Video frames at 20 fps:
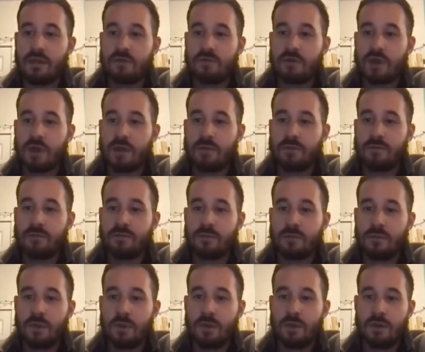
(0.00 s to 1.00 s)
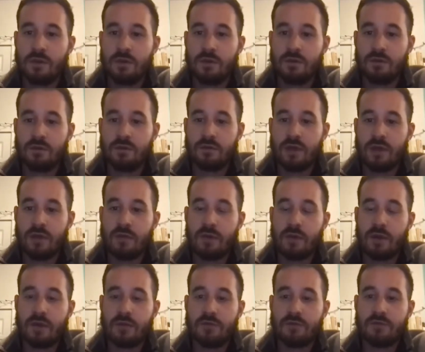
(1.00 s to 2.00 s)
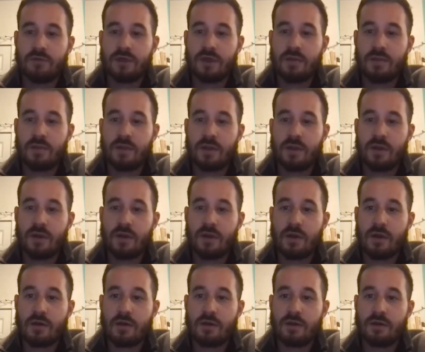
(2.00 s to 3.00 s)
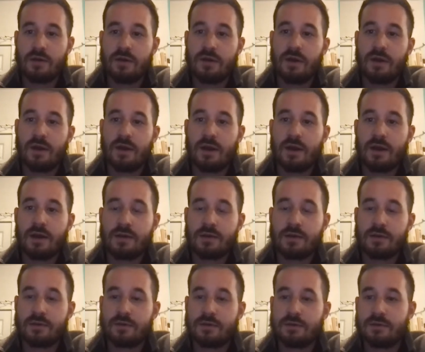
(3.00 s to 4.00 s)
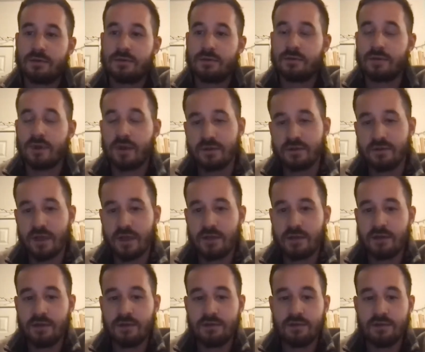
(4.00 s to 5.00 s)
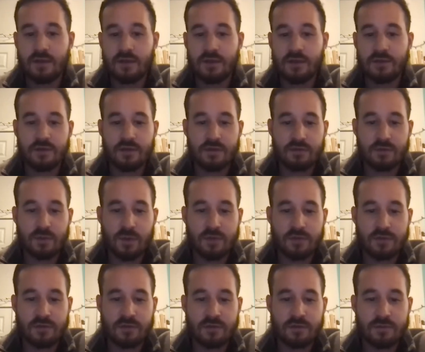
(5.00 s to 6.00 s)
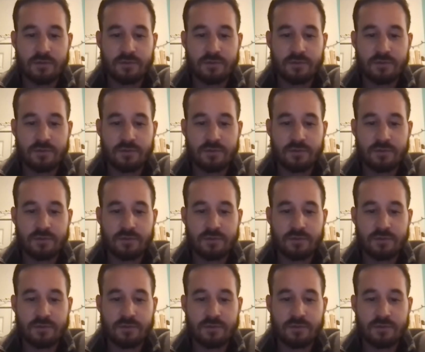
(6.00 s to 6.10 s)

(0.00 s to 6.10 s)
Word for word: Greg. Anyone else um, in our uh, attendee section have questions?